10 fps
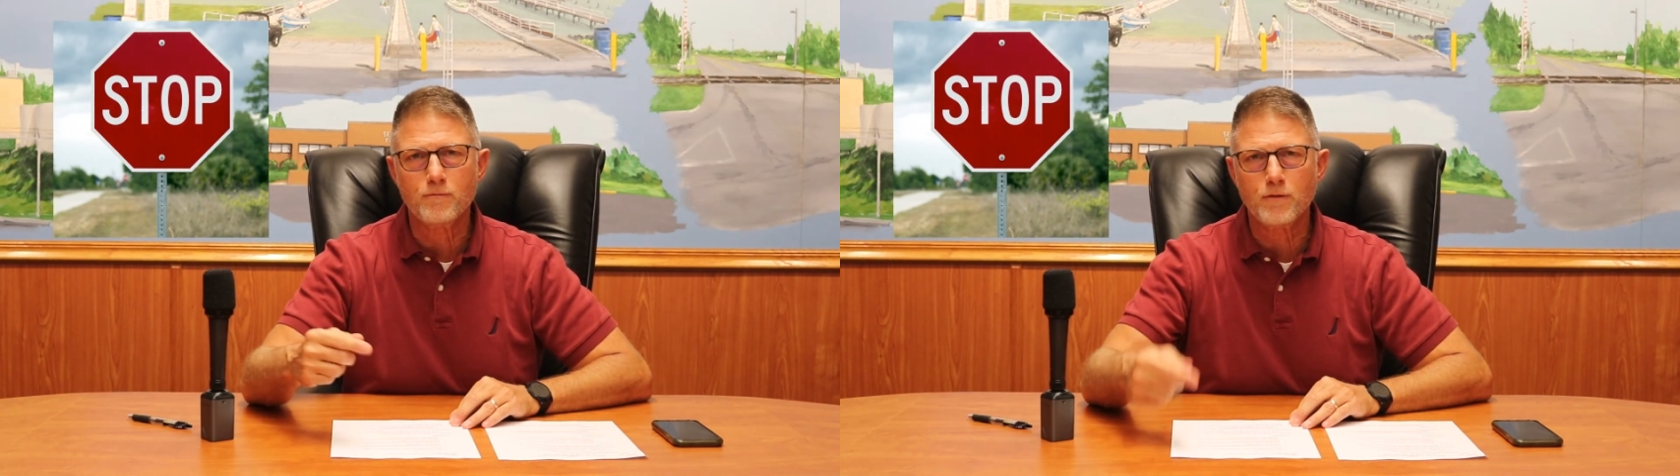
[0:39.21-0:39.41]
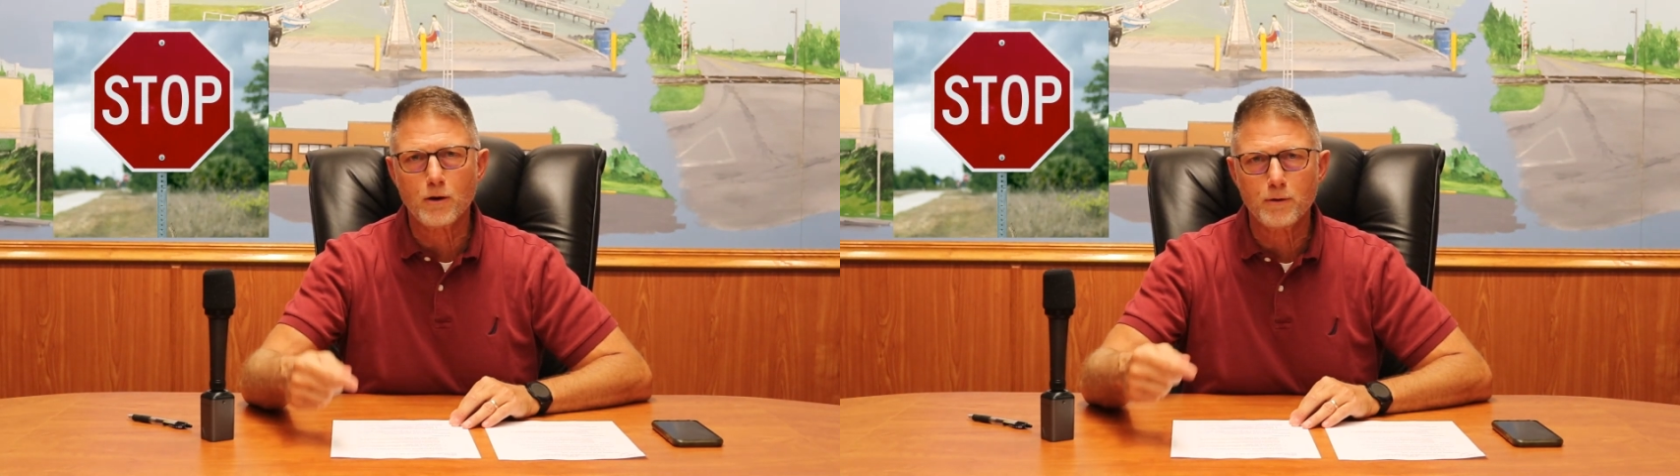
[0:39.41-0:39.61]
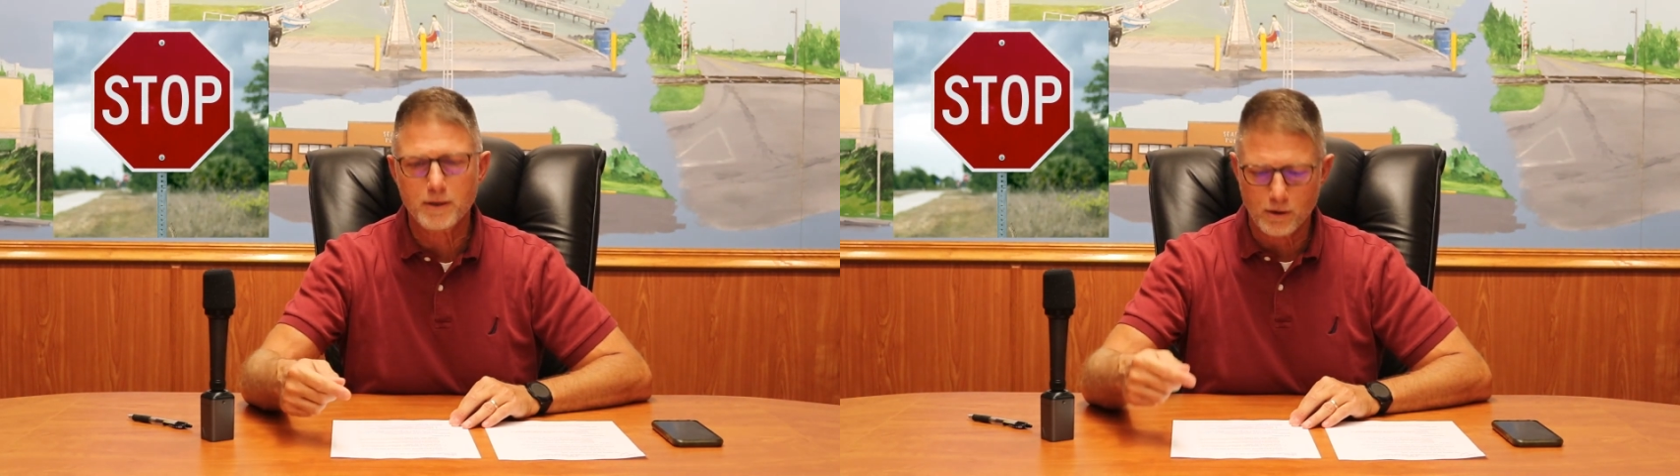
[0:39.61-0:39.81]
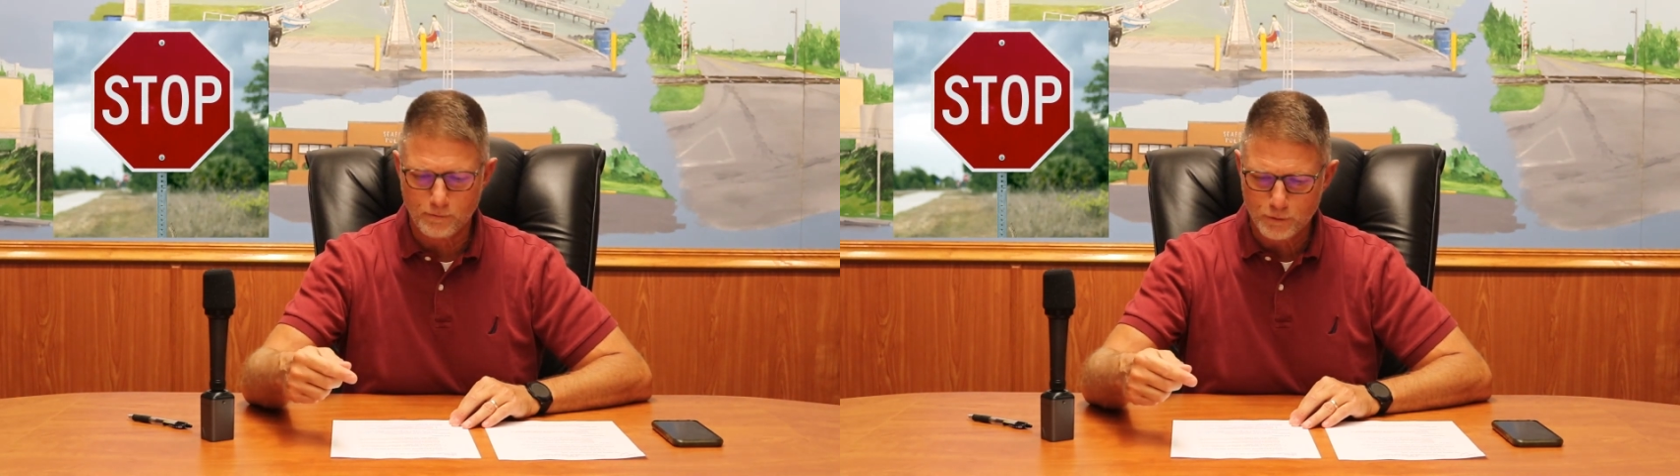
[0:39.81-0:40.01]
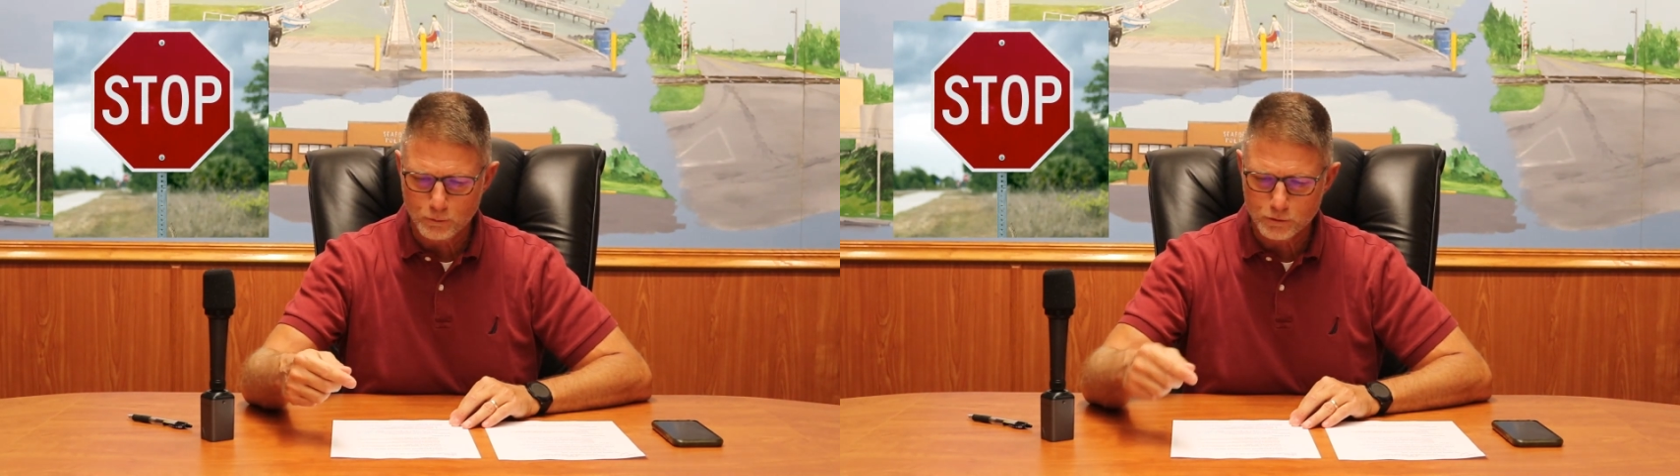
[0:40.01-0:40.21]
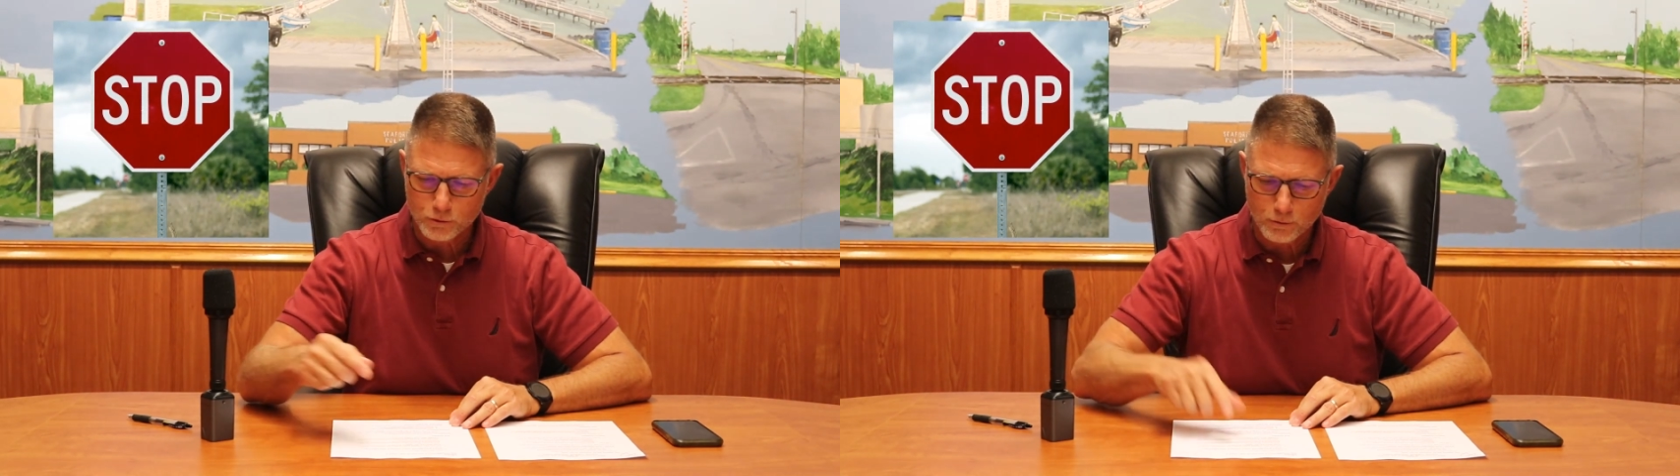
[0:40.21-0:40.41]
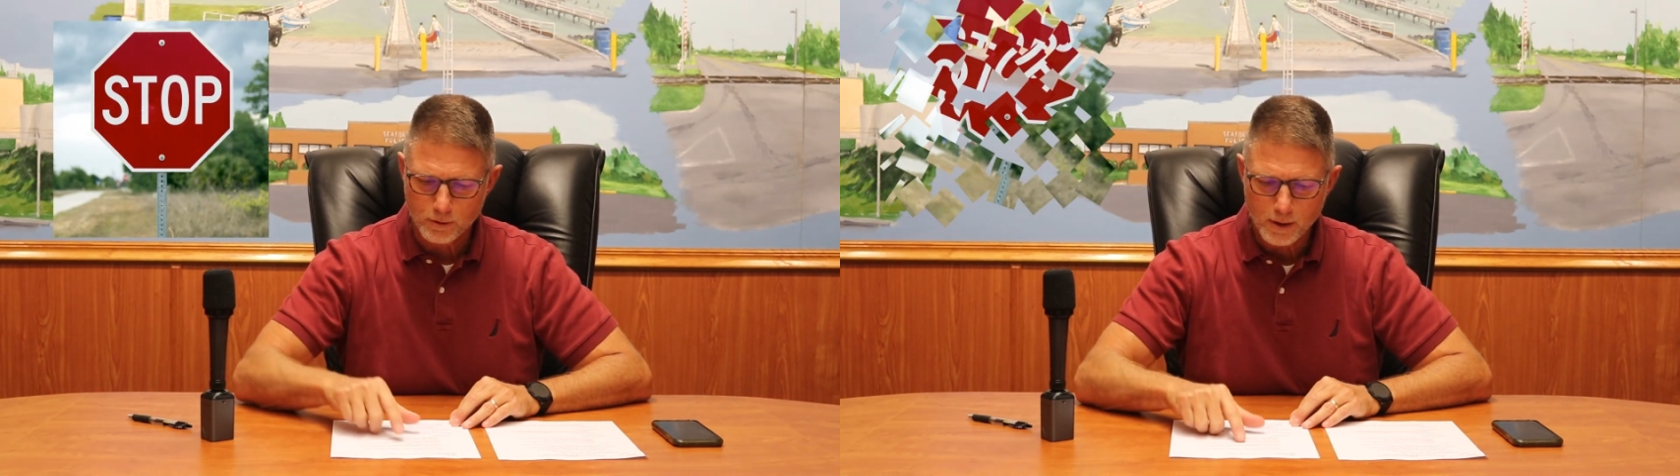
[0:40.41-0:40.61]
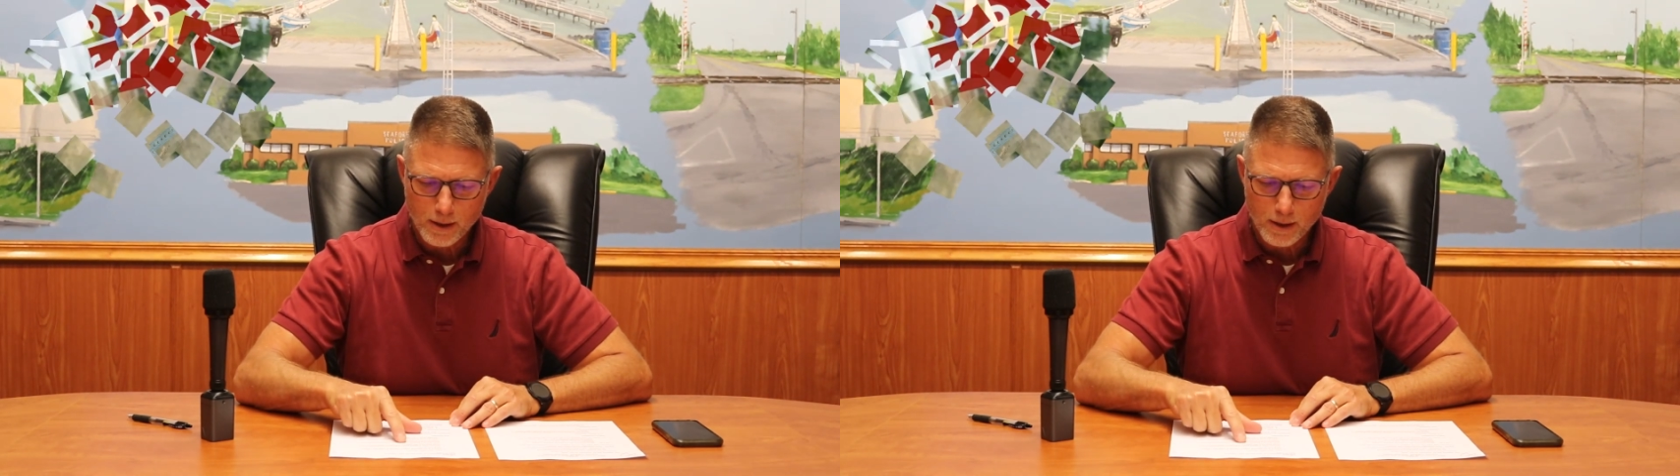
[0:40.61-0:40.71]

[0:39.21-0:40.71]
very near future.